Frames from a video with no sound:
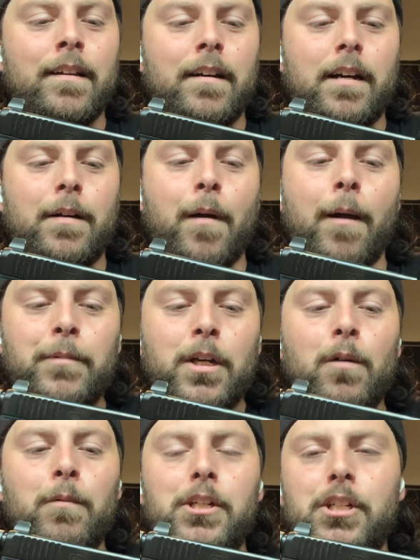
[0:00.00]
I'm
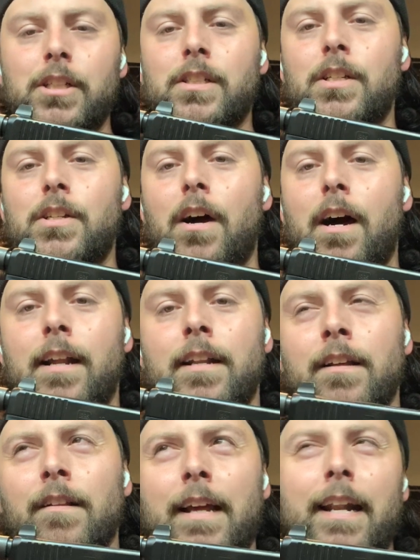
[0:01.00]
good with just the dot.
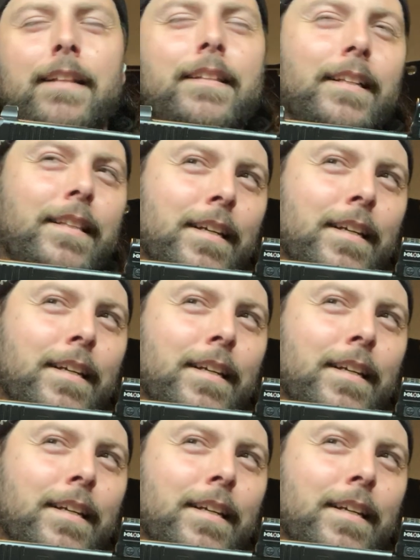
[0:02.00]
And I think